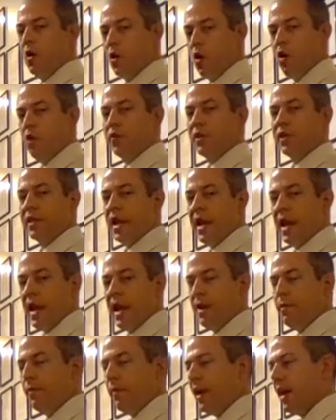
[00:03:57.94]
Over
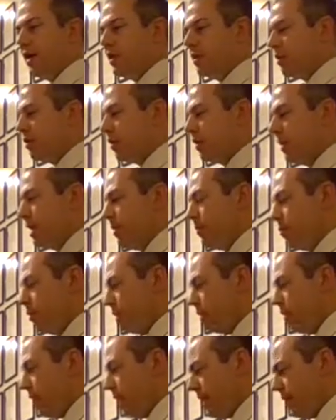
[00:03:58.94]
time, as they keep
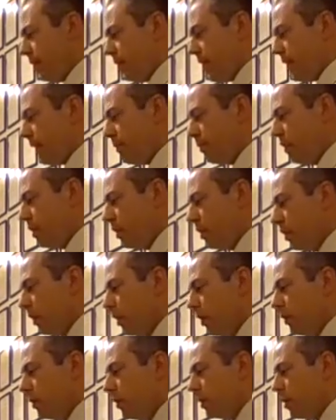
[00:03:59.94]
looking at that
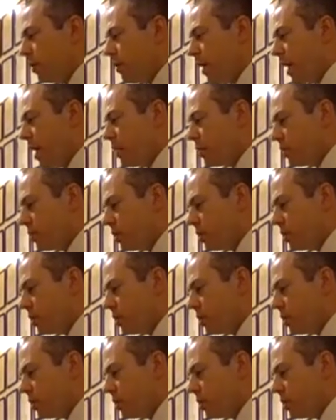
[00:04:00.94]
computer, their posture